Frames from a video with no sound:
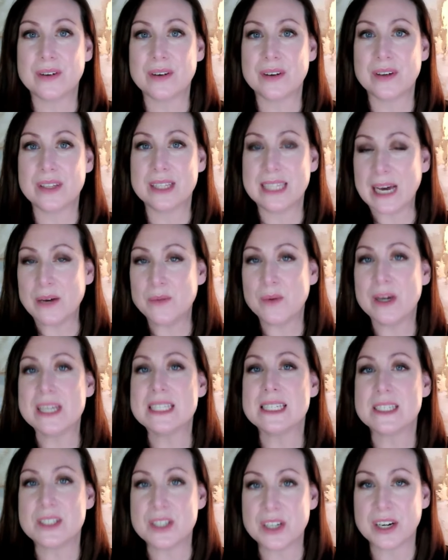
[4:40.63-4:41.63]
that was a
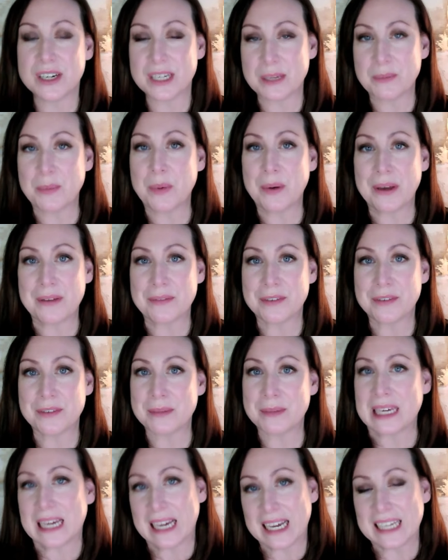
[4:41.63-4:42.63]
turning point for
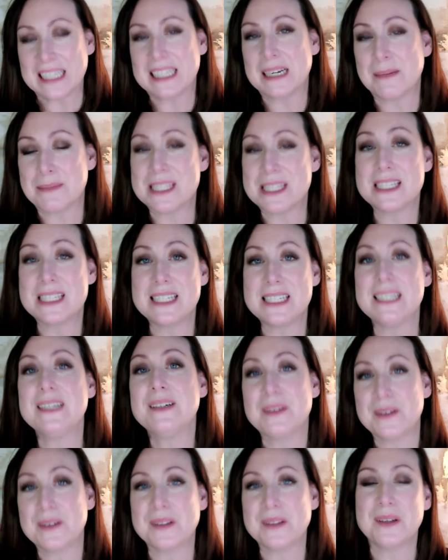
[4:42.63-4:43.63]
me. I ended up
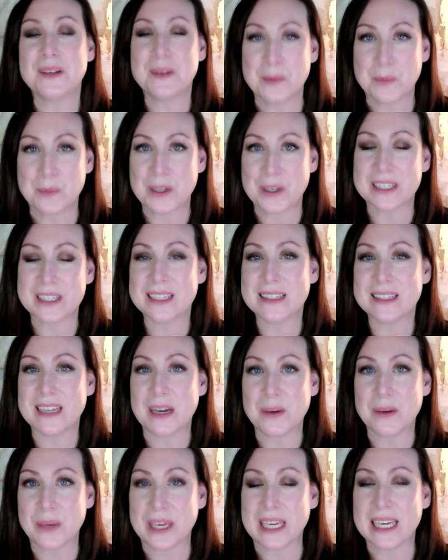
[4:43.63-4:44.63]
still working that
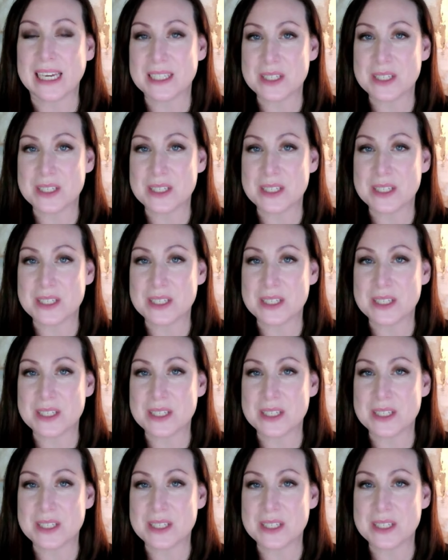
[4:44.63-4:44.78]
weekend,